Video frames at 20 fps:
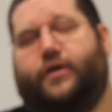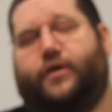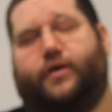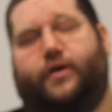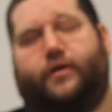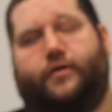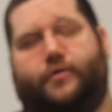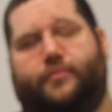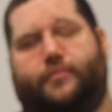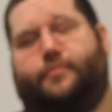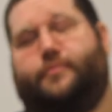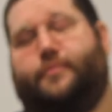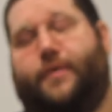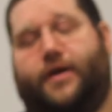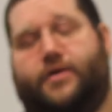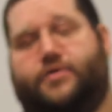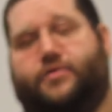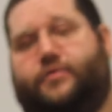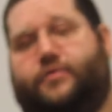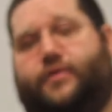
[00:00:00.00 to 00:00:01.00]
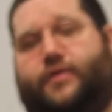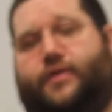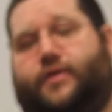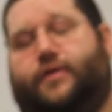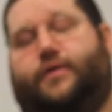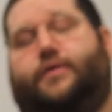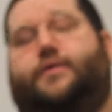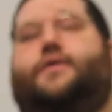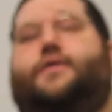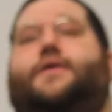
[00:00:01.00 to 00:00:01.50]
Another major
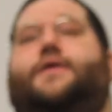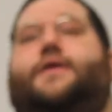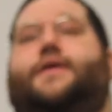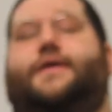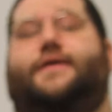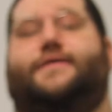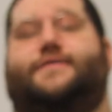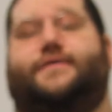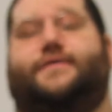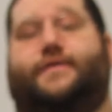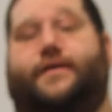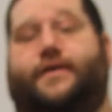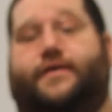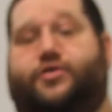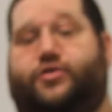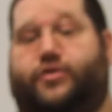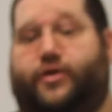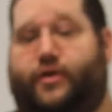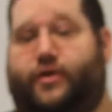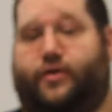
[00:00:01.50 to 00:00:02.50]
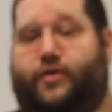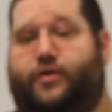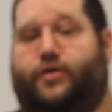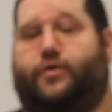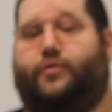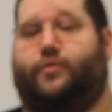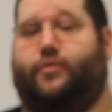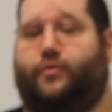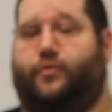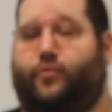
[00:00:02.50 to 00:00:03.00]
thing is that they share
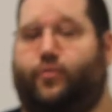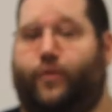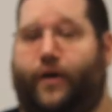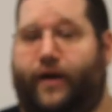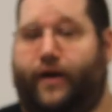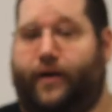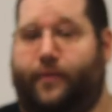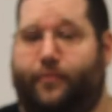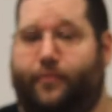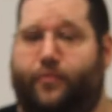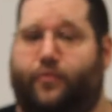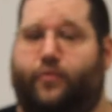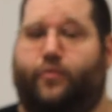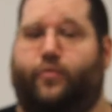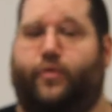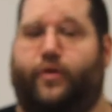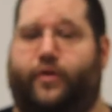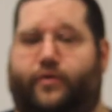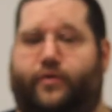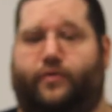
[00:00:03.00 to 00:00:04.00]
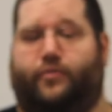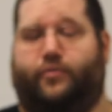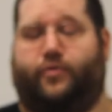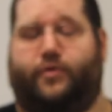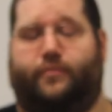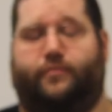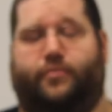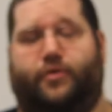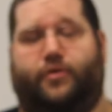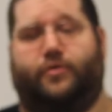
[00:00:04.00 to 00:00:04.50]
your RAM with your
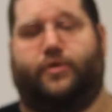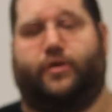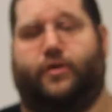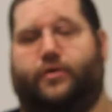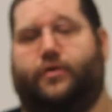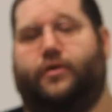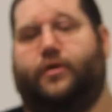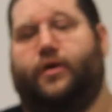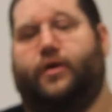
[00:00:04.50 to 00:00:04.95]
computer,